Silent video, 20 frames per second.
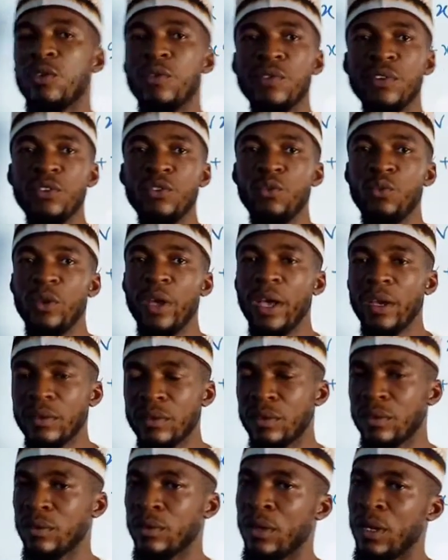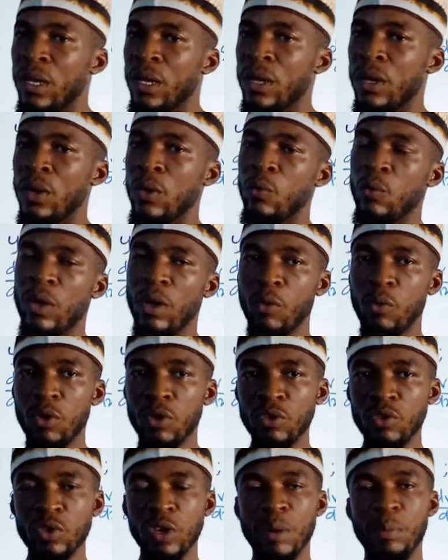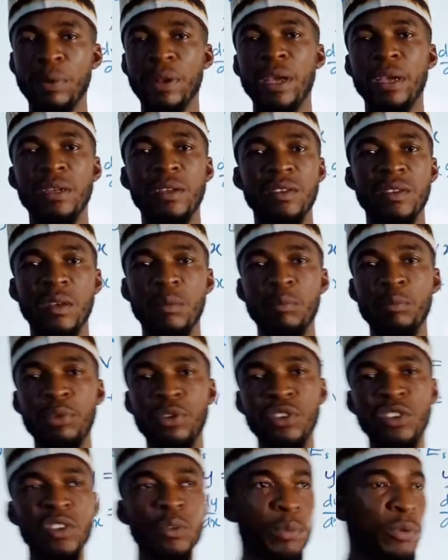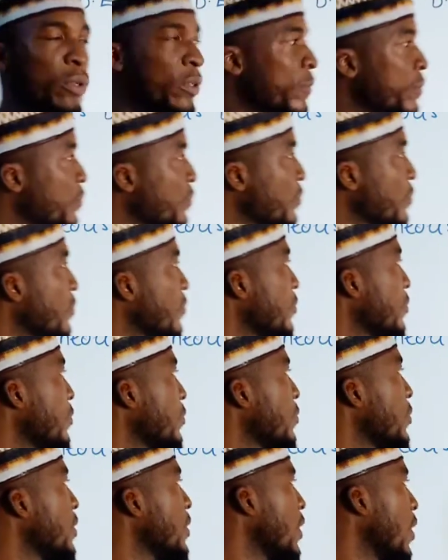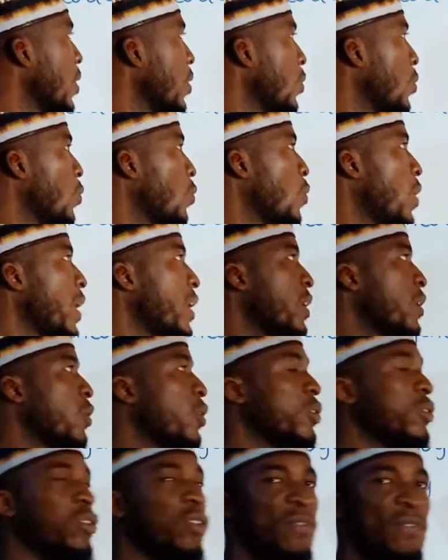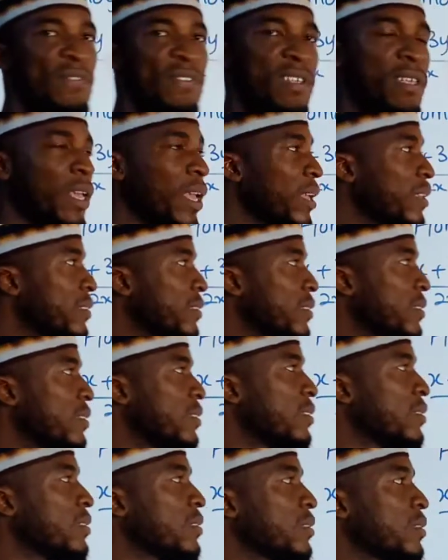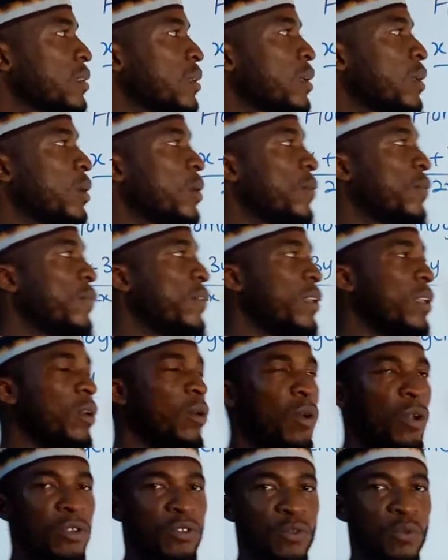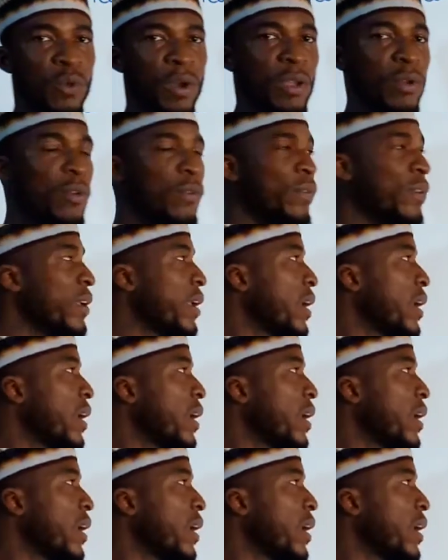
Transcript: over 2x. We are going to apply the same principle. y equal to vx, v equal to y over